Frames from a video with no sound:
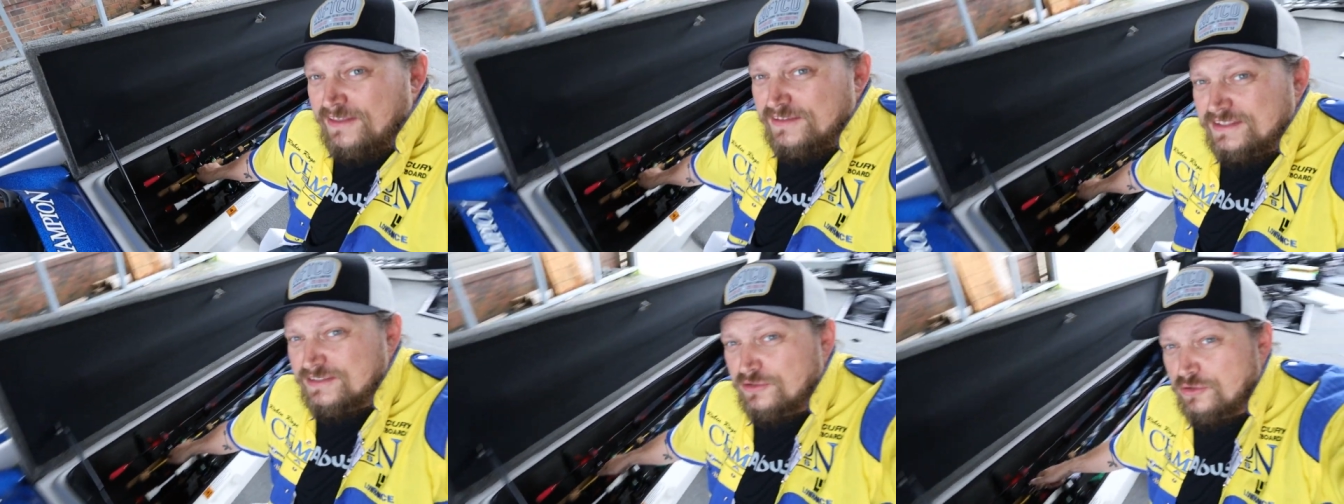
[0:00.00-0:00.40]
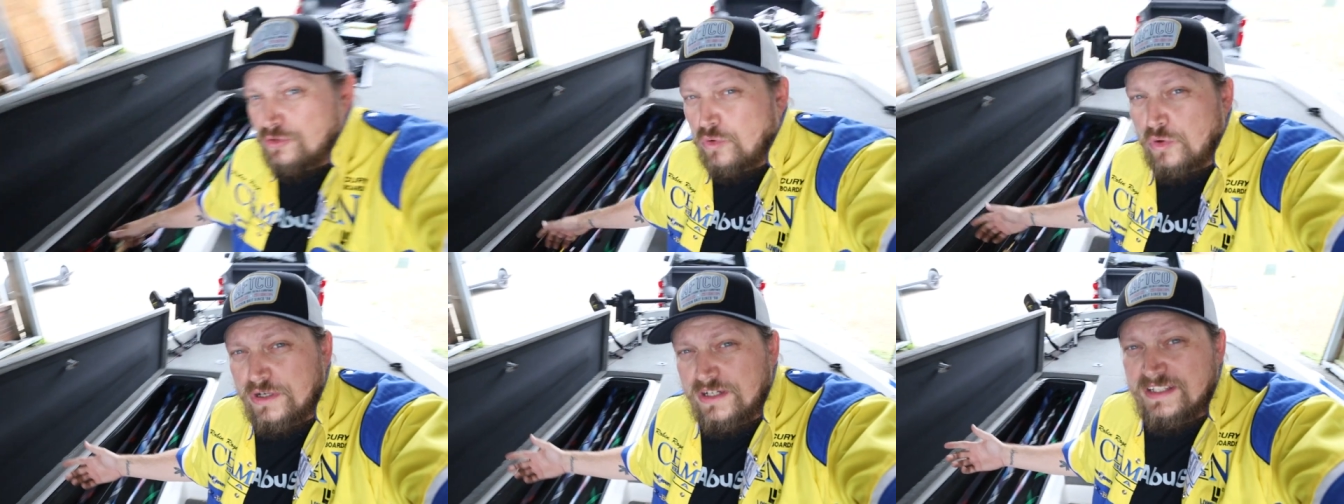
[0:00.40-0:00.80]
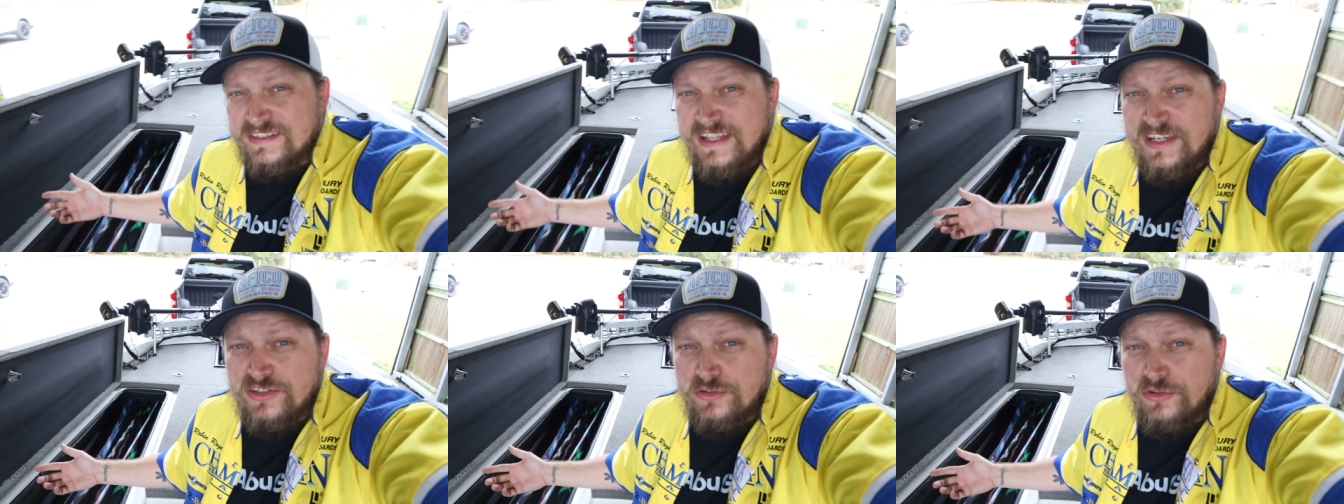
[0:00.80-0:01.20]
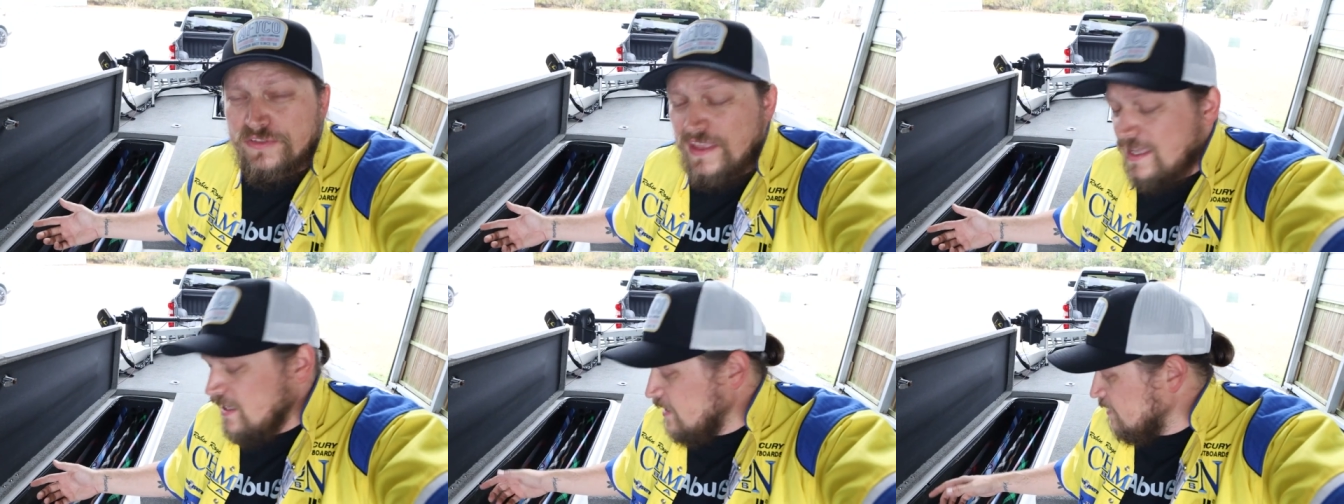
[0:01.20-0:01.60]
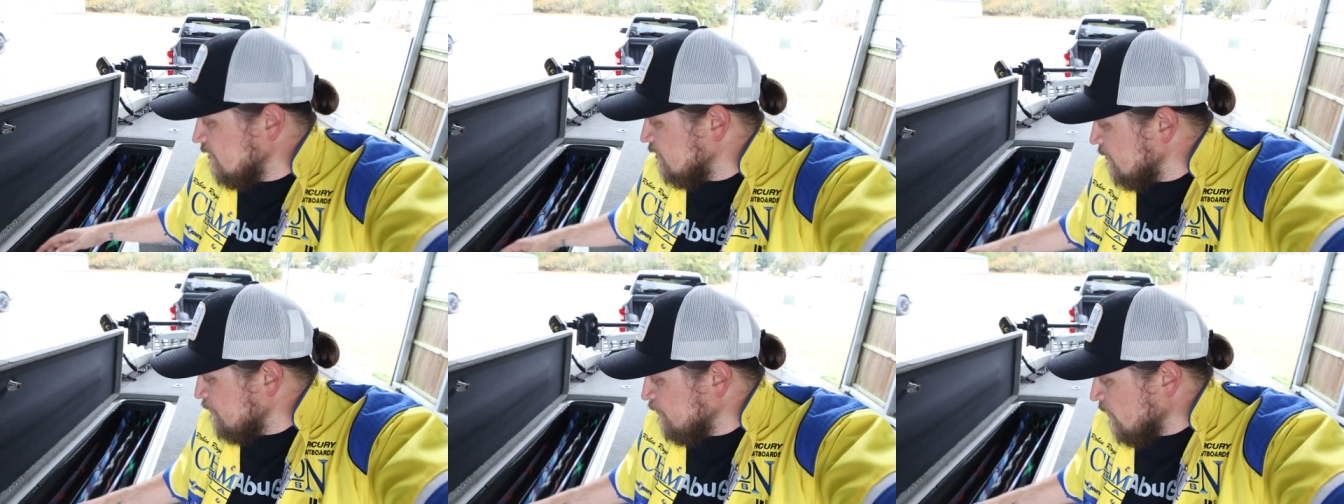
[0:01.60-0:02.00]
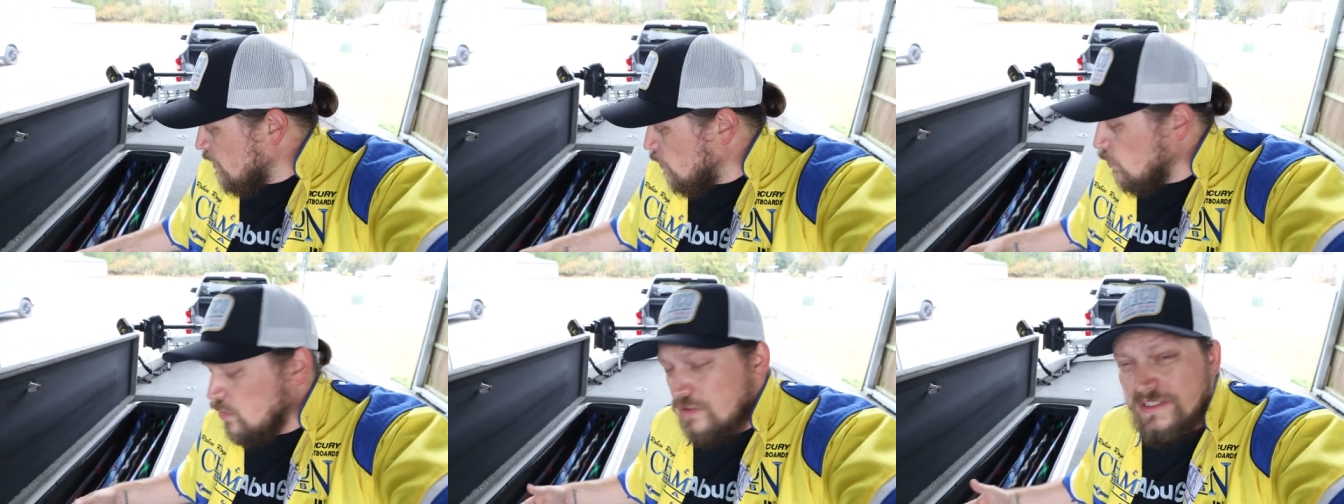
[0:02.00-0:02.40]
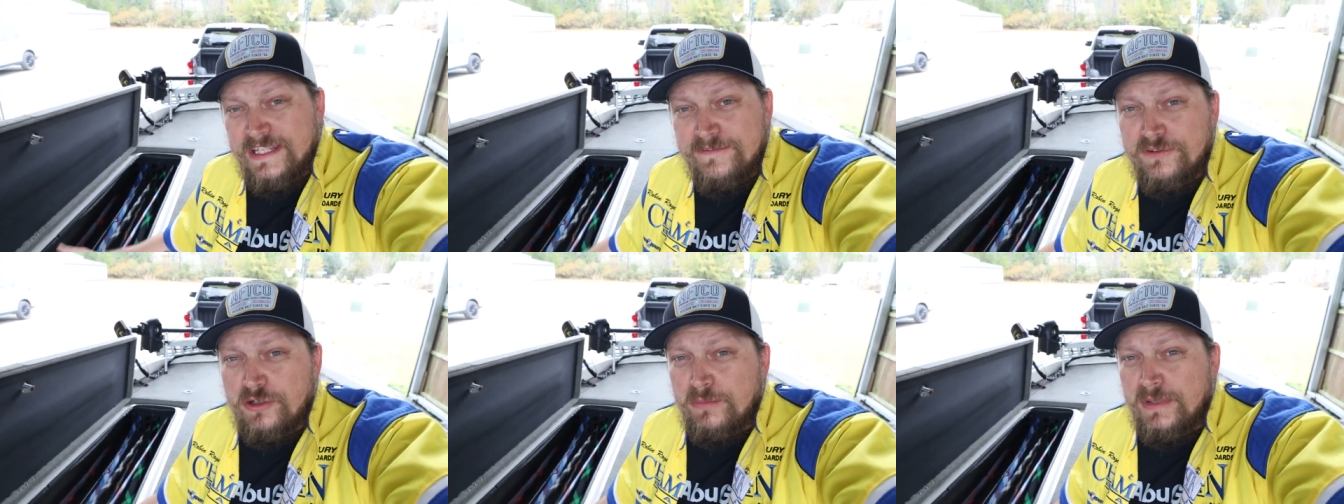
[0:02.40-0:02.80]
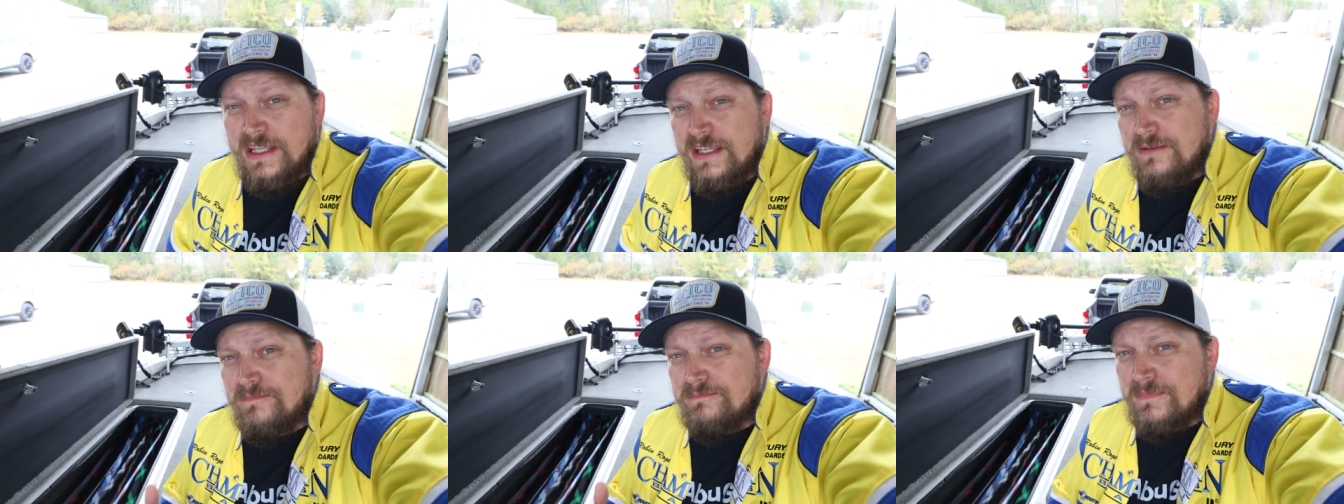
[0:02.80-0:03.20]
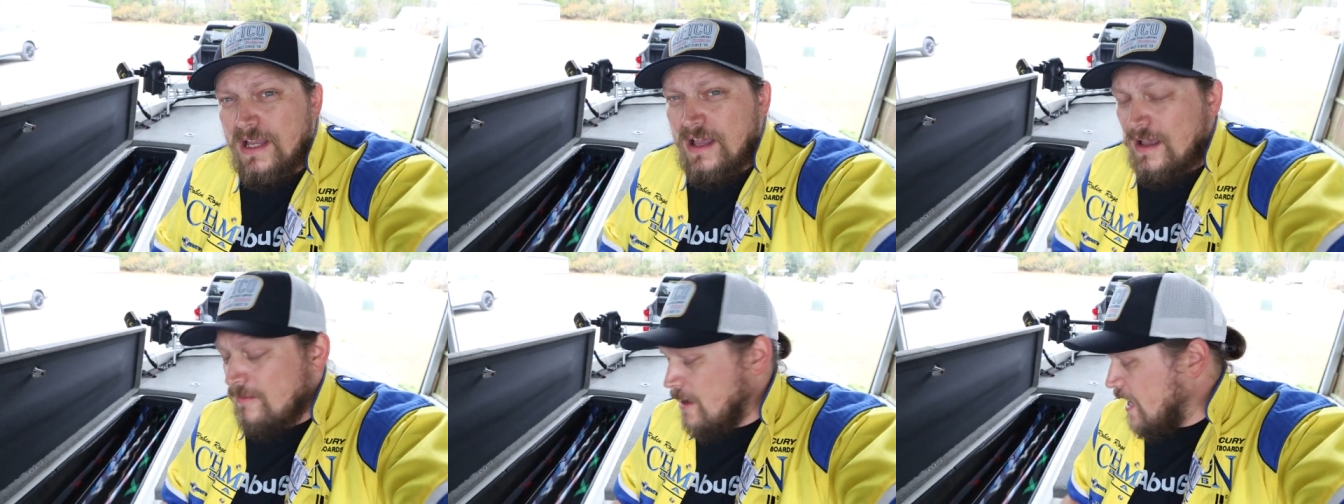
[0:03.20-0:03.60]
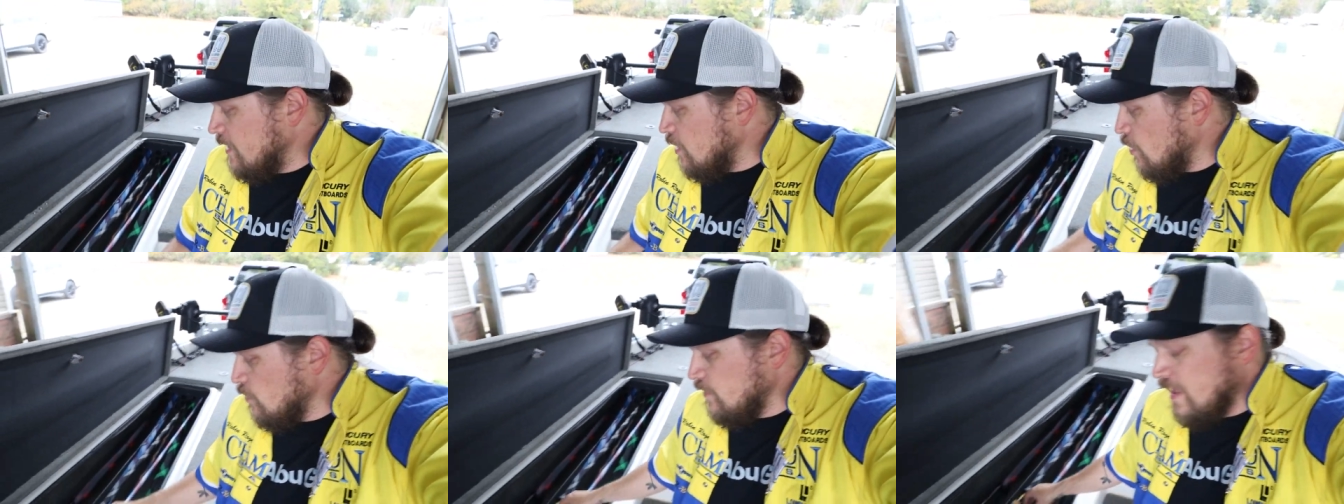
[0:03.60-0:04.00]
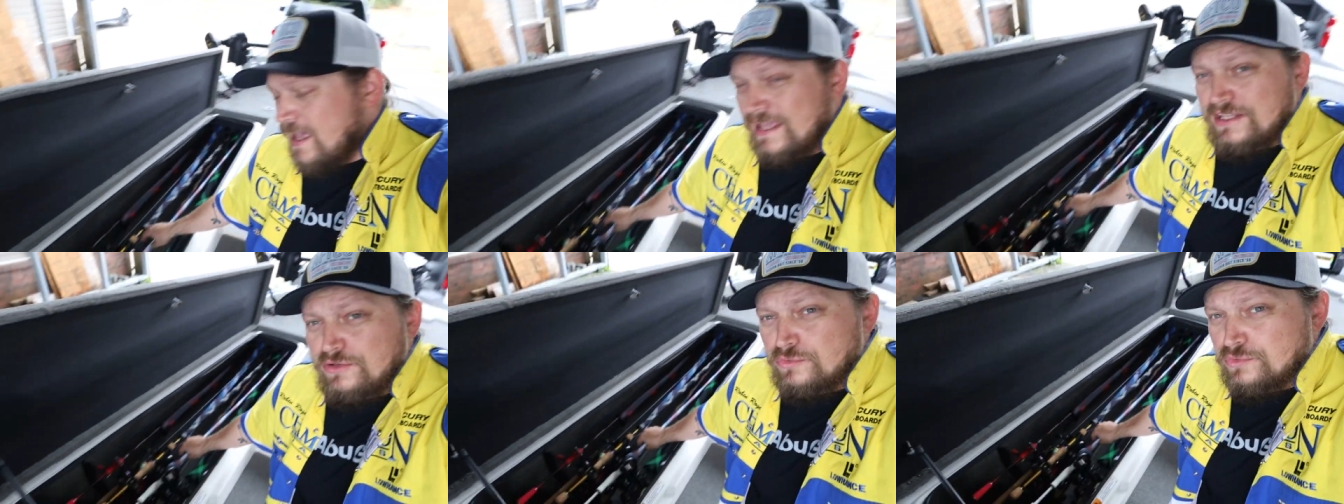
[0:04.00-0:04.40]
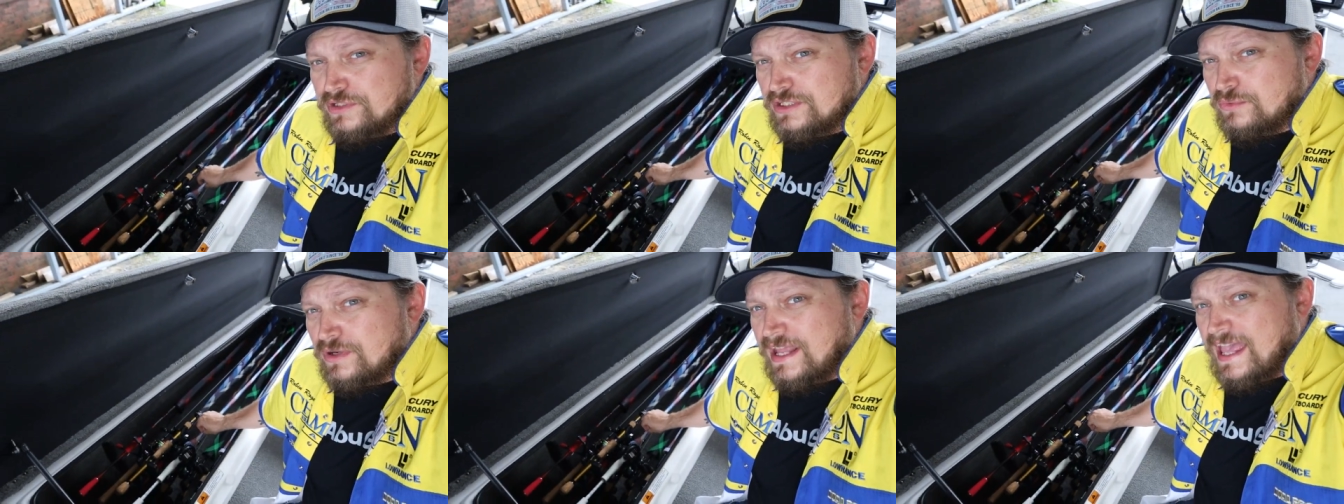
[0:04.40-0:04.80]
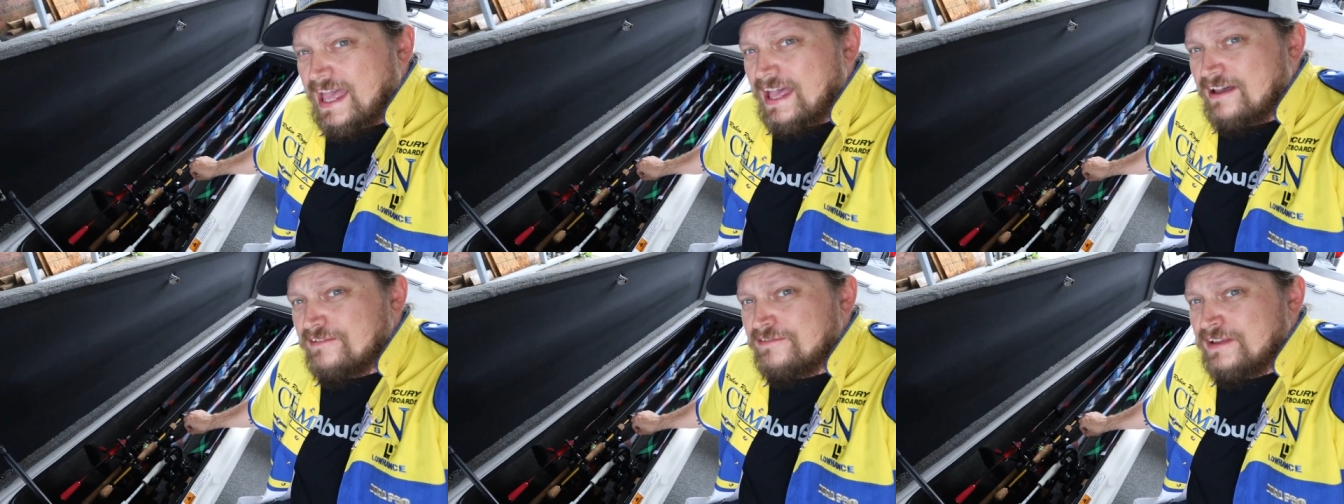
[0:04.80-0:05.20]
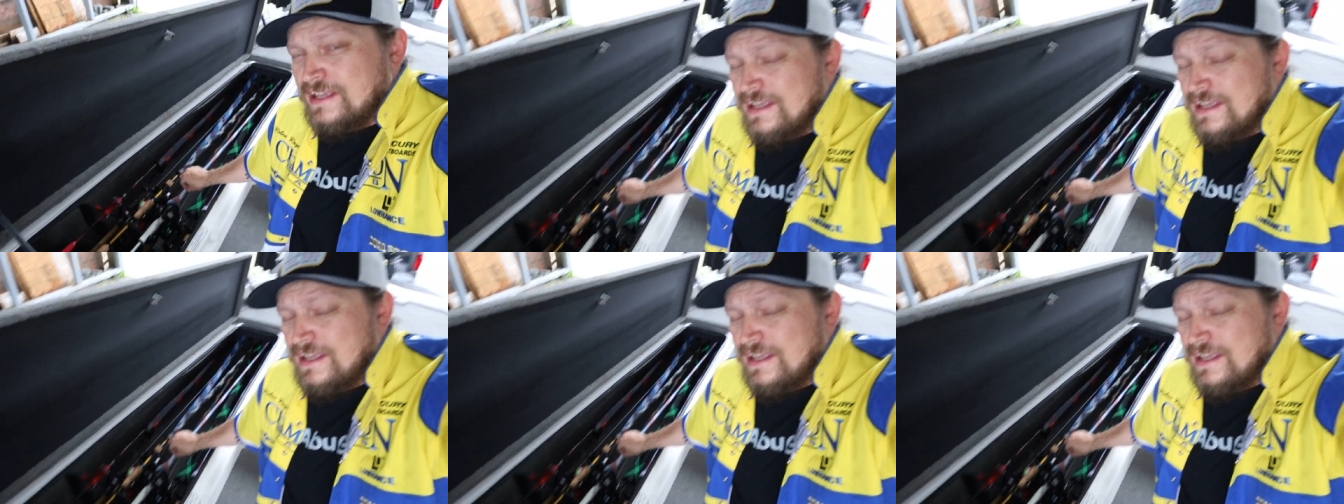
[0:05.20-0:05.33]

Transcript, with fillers: out these little organizational things or leaving them in? Um, I know that you really want to have